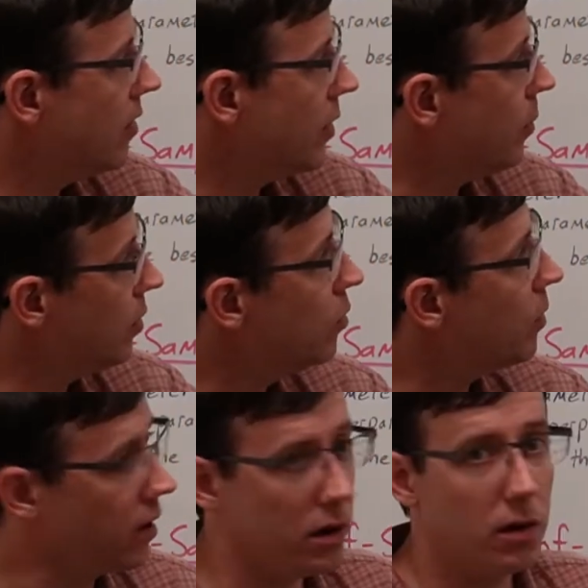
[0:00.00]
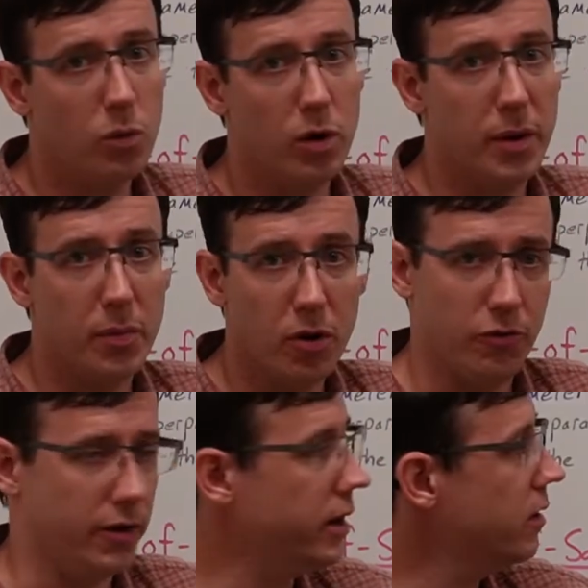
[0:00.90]
the blue model would be
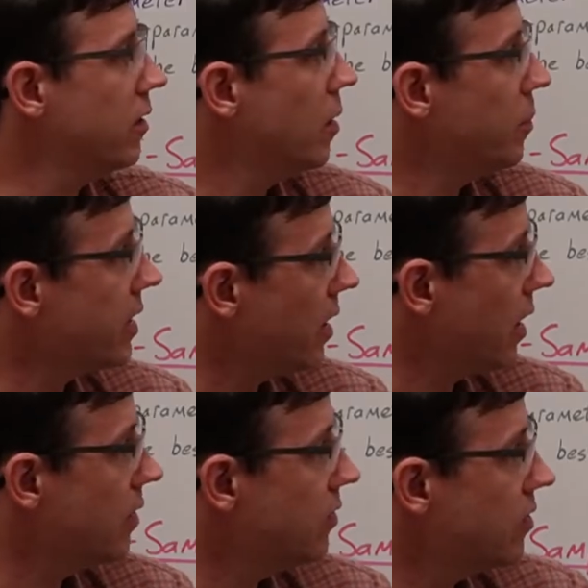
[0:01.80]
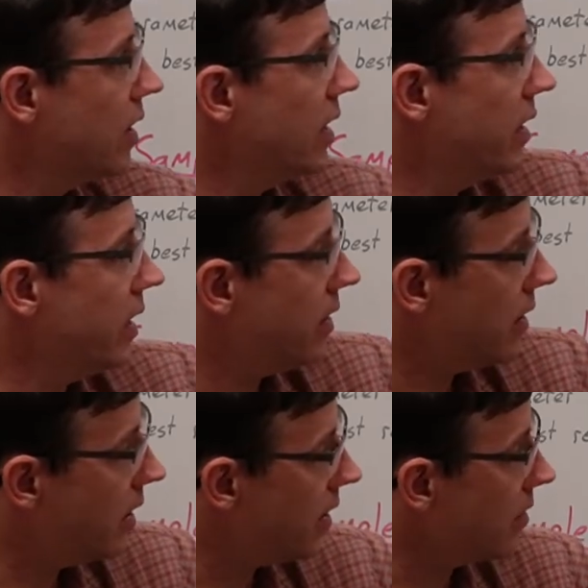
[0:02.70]
perfect because it
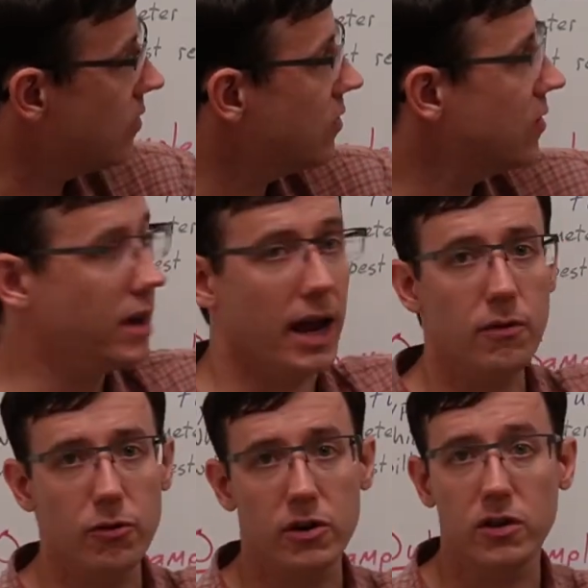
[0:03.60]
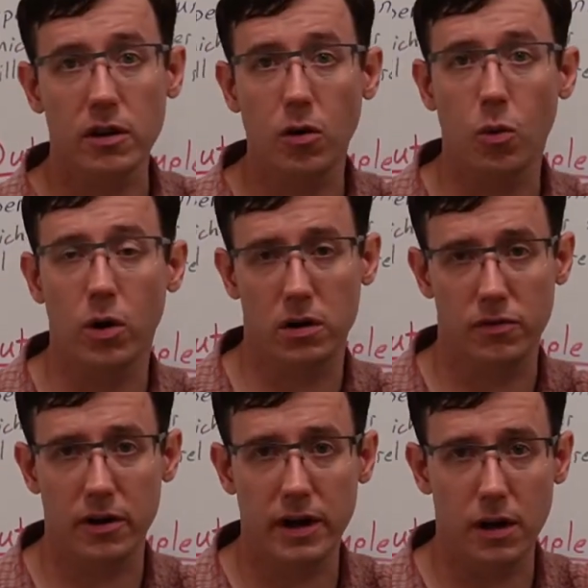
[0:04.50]
hits every single one of
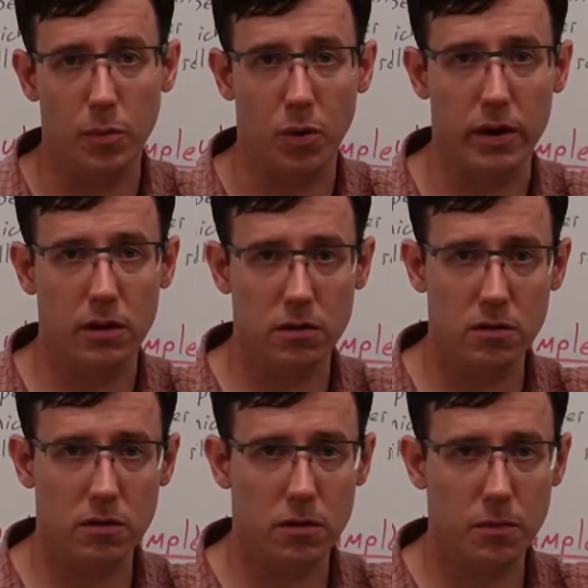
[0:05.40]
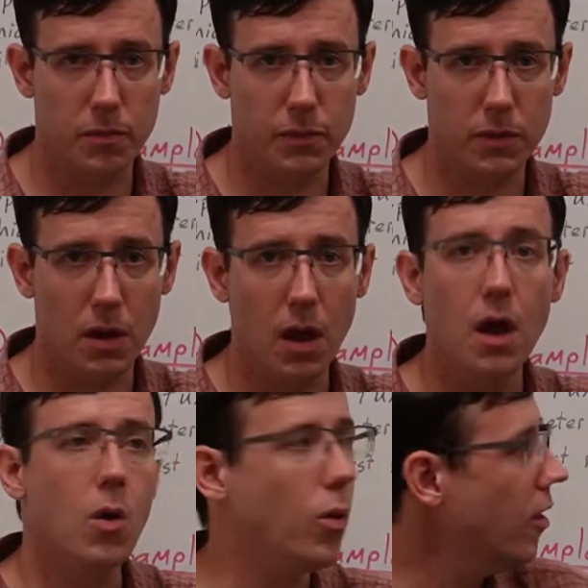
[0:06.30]
our data points
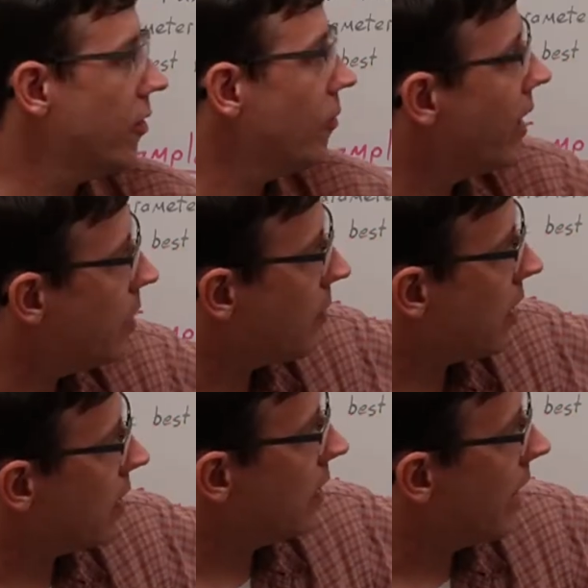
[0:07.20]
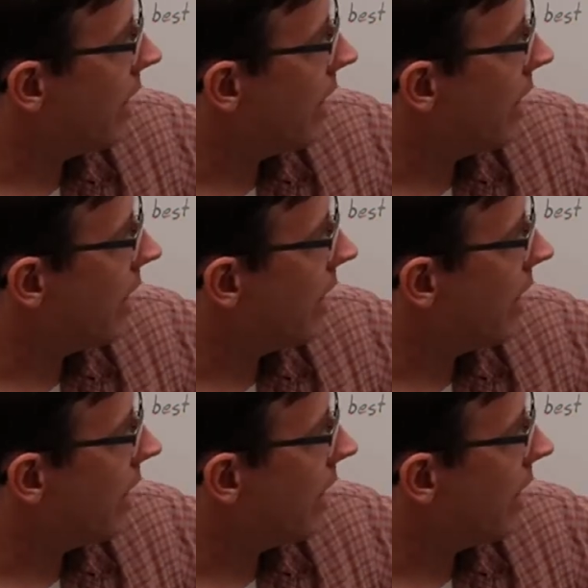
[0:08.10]
while the red model